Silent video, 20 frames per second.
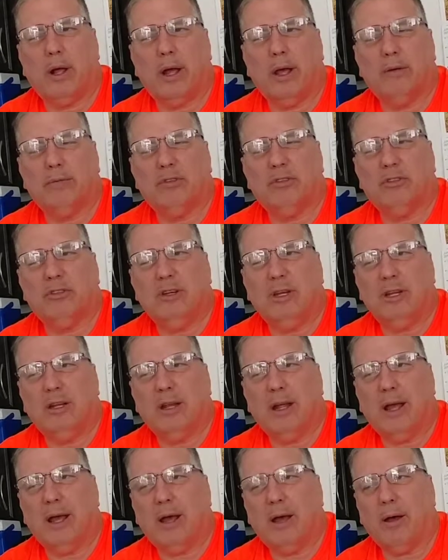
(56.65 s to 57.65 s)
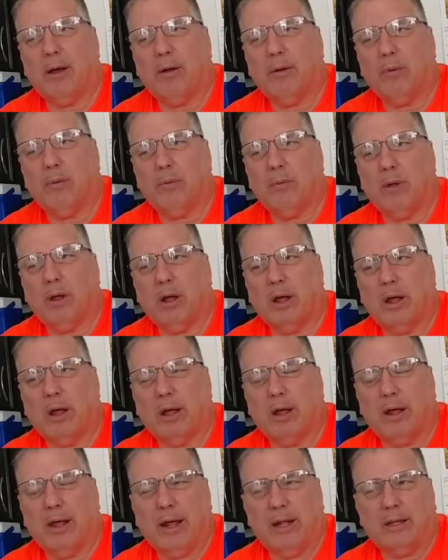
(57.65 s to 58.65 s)
I've seen how
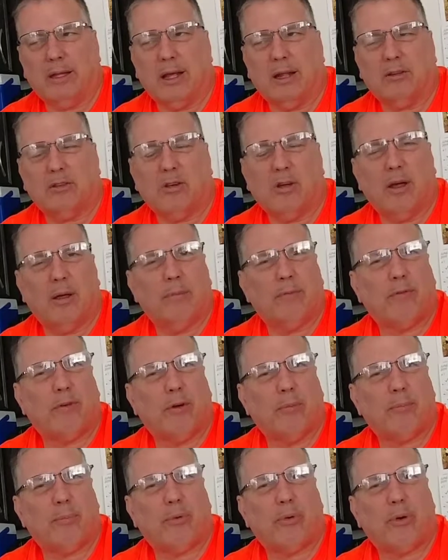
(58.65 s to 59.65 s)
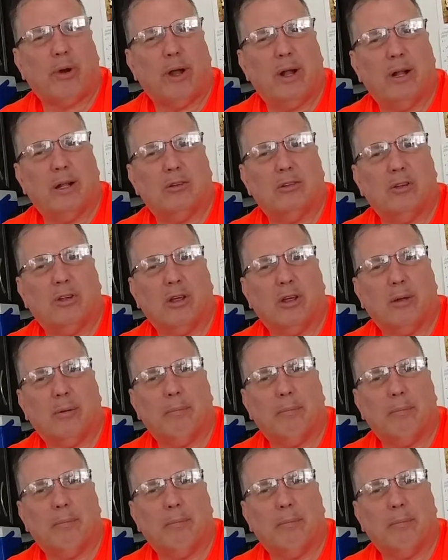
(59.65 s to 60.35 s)
at that time for print,